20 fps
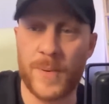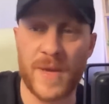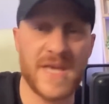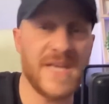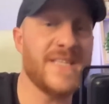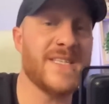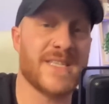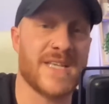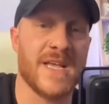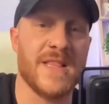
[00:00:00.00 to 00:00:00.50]

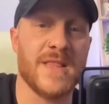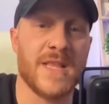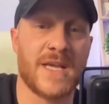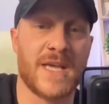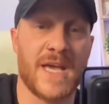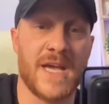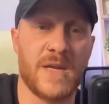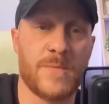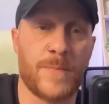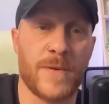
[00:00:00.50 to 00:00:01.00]
beast in the
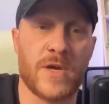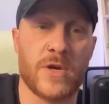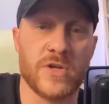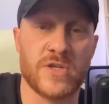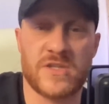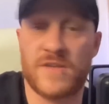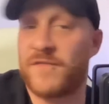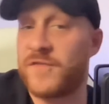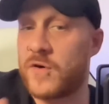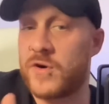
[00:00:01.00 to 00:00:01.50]
kid,
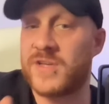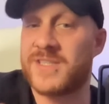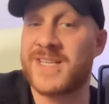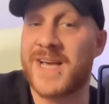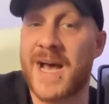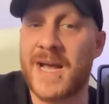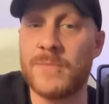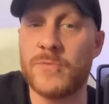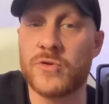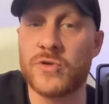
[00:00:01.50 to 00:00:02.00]
because for a
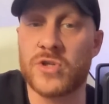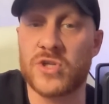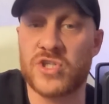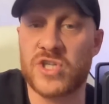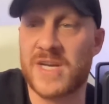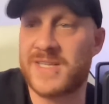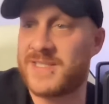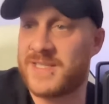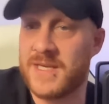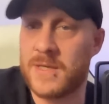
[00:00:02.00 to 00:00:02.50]
time under
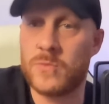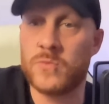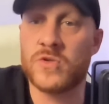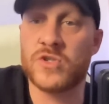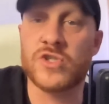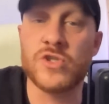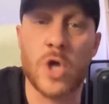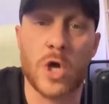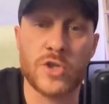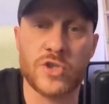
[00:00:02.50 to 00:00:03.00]
Jesse, it
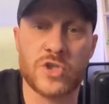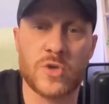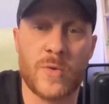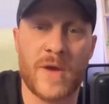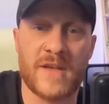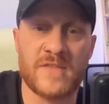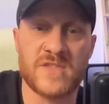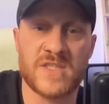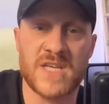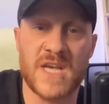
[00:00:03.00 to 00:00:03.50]
was
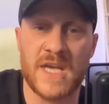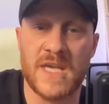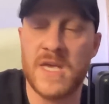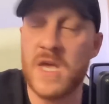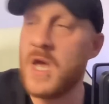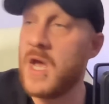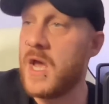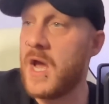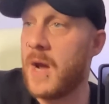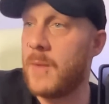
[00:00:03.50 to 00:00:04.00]
Nonto
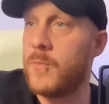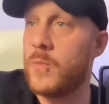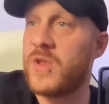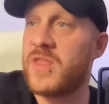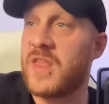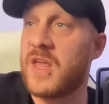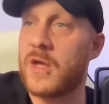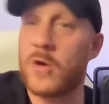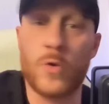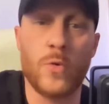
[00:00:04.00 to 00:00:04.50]
FC. And we
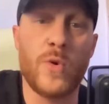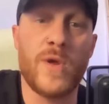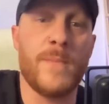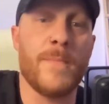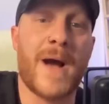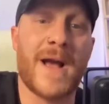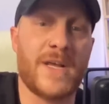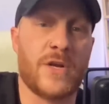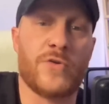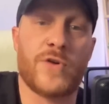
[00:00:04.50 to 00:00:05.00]
think, oh, he
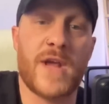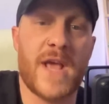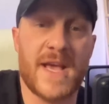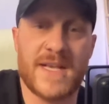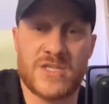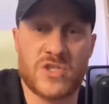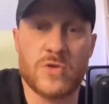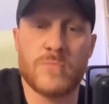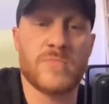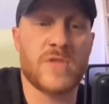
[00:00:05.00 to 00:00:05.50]
might
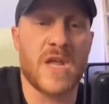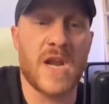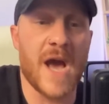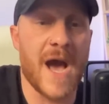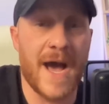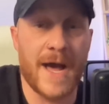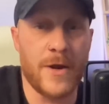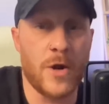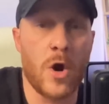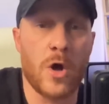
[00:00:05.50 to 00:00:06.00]
create something
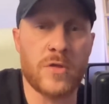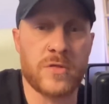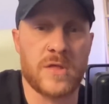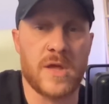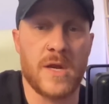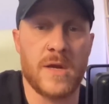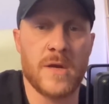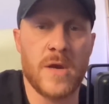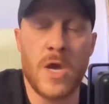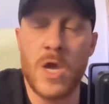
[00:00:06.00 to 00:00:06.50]
out of
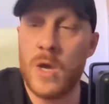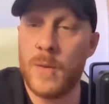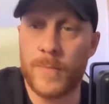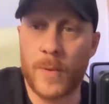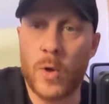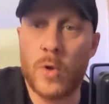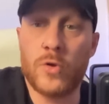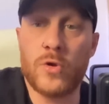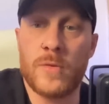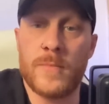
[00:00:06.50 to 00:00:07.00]
nothing.
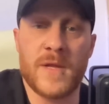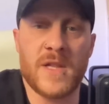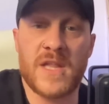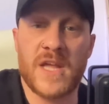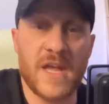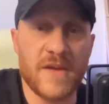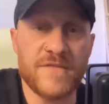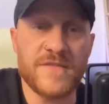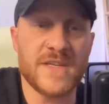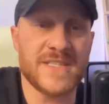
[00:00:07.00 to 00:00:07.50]
But
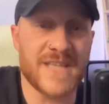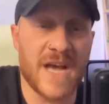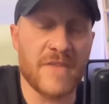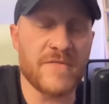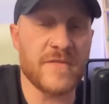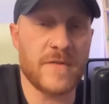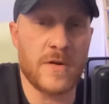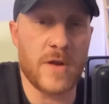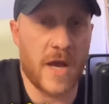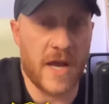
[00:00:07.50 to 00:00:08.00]
ultimately, if he's
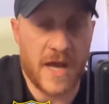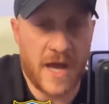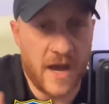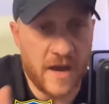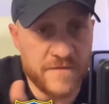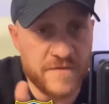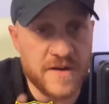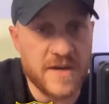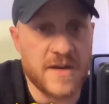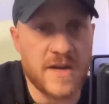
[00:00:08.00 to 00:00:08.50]
having
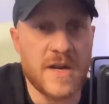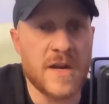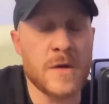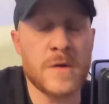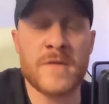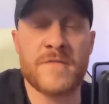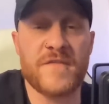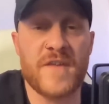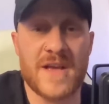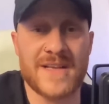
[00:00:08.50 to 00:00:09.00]
an
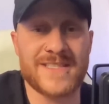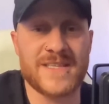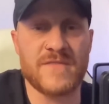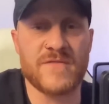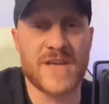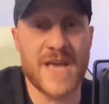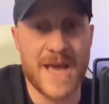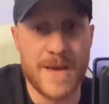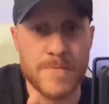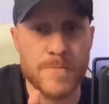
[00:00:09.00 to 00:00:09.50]

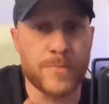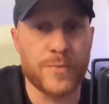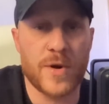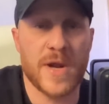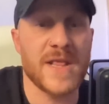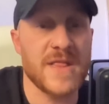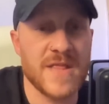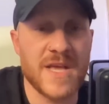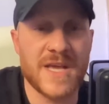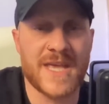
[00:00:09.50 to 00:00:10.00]
ineffective game,
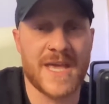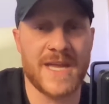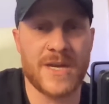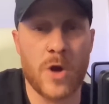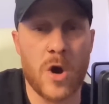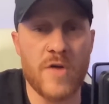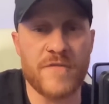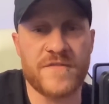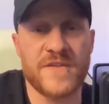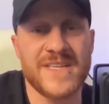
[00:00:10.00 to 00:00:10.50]
bring the kid
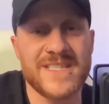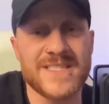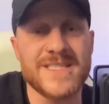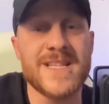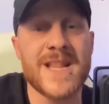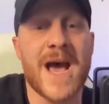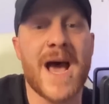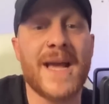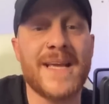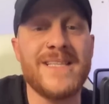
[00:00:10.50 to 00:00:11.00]
off. He's
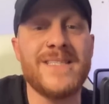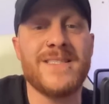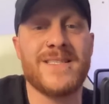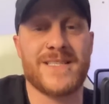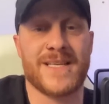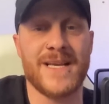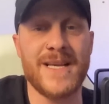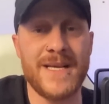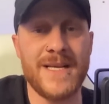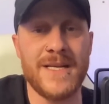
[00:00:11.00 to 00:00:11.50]

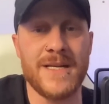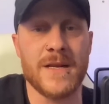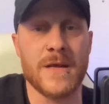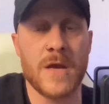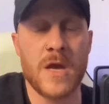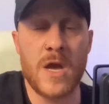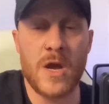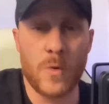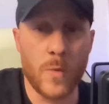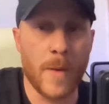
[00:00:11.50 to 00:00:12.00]
19.
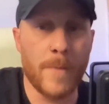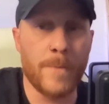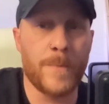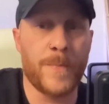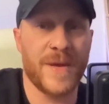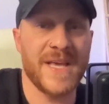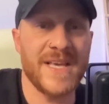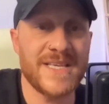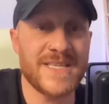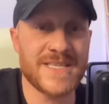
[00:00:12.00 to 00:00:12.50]
We're
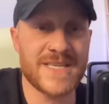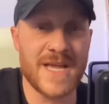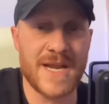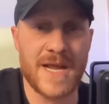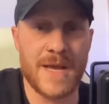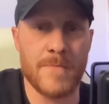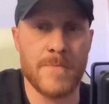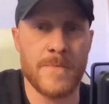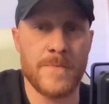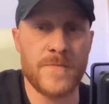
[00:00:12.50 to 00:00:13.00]

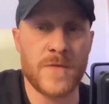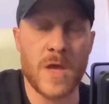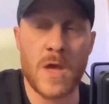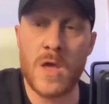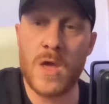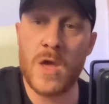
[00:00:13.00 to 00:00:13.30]
beasting him.